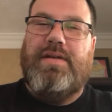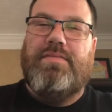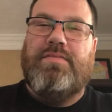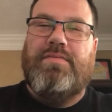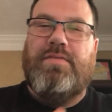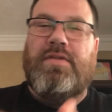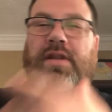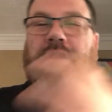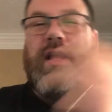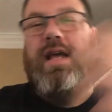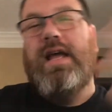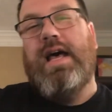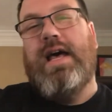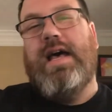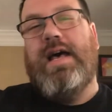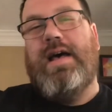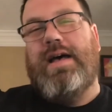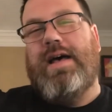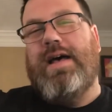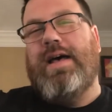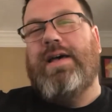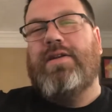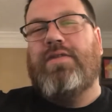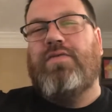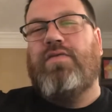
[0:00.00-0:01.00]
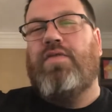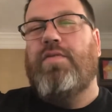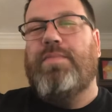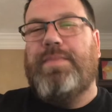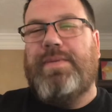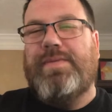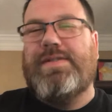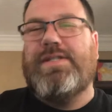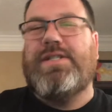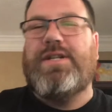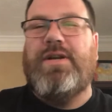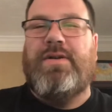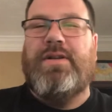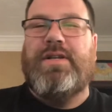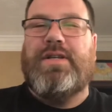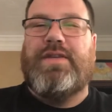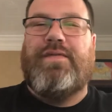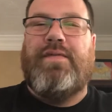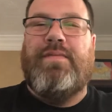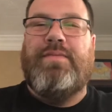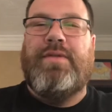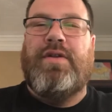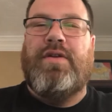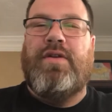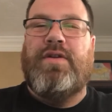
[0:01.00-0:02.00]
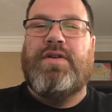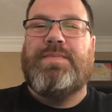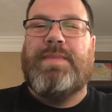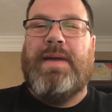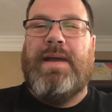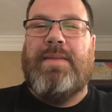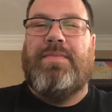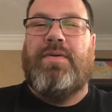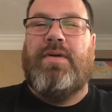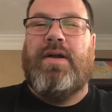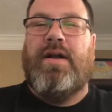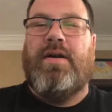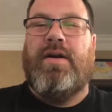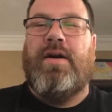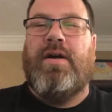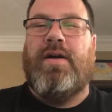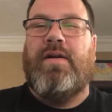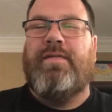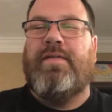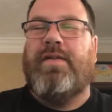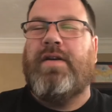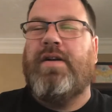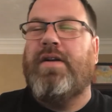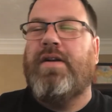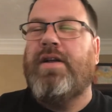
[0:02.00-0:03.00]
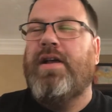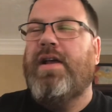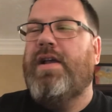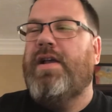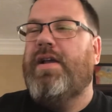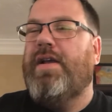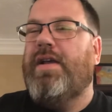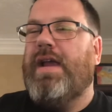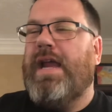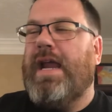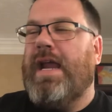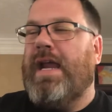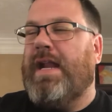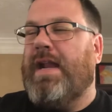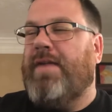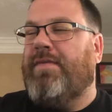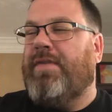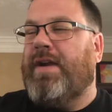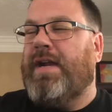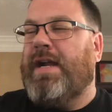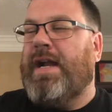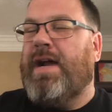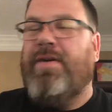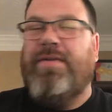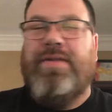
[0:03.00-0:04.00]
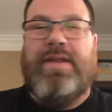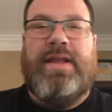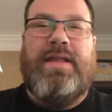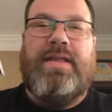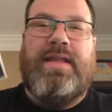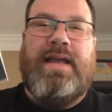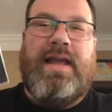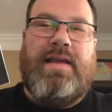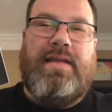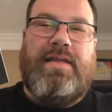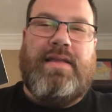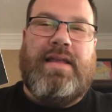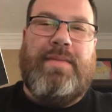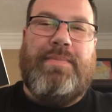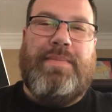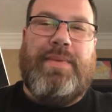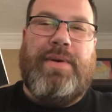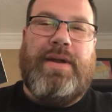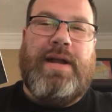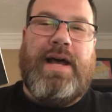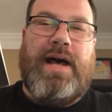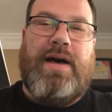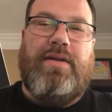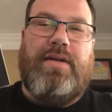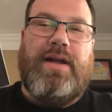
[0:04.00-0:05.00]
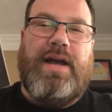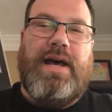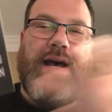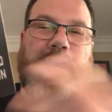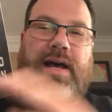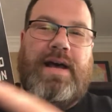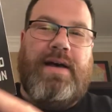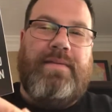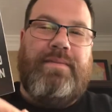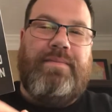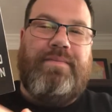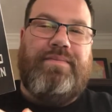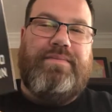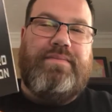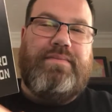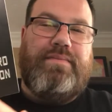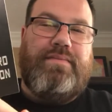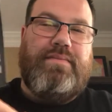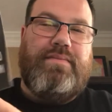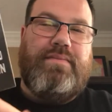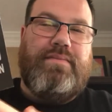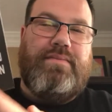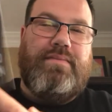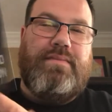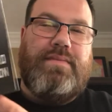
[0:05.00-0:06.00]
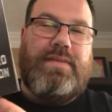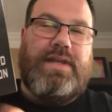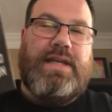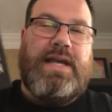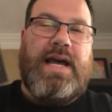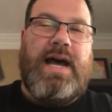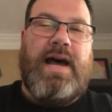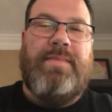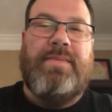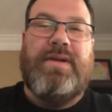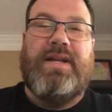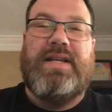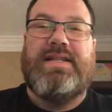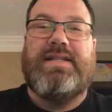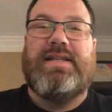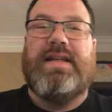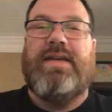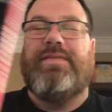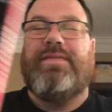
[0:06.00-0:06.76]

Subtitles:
A group of students from the newspaper at Harvard, and every now and then they put out comedy stuff